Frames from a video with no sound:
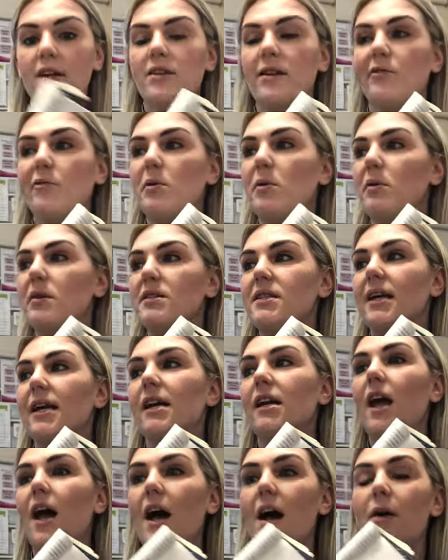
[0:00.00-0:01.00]
Does everybody want to say
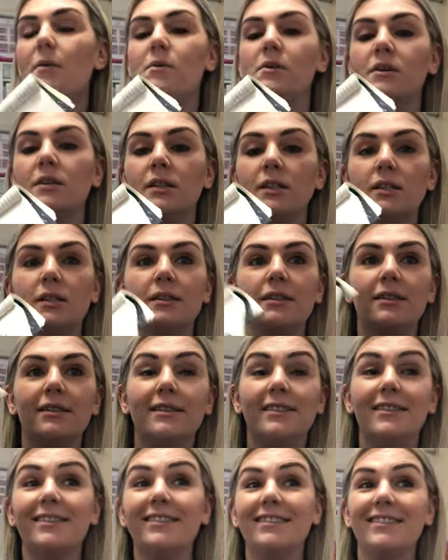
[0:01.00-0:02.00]
hello?
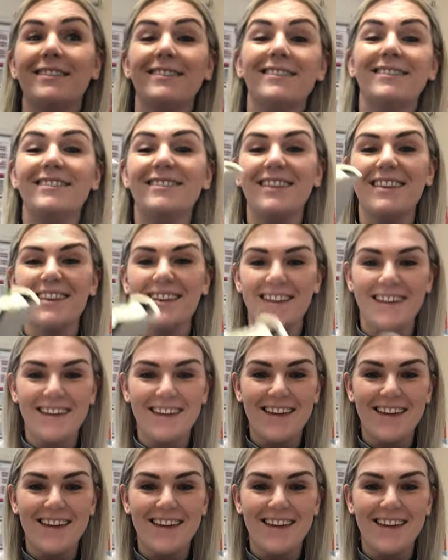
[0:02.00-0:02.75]
Hi!